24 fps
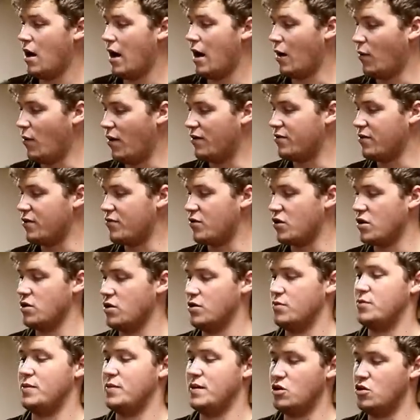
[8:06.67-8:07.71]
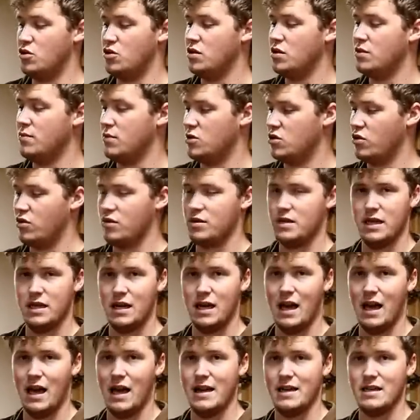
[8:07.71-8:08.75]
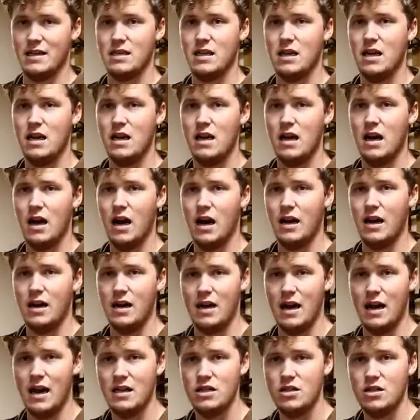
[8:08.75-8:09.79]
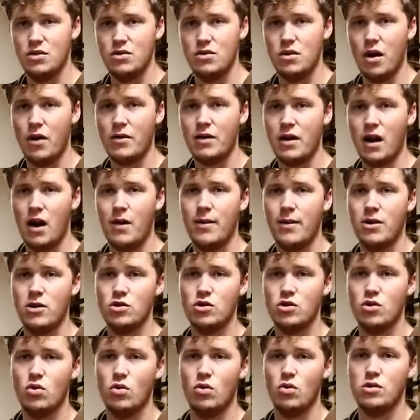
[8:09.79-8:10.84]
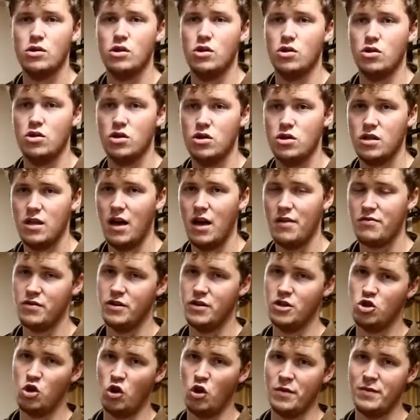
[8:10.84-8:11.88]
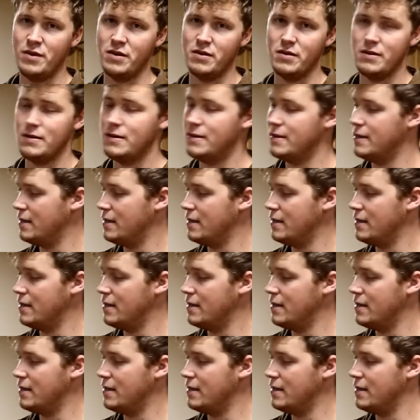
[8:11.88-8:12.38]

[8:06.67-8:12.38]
However, if you're going to be shooting majority clays, unless you don't care about your scores and you're just there for enjoyment,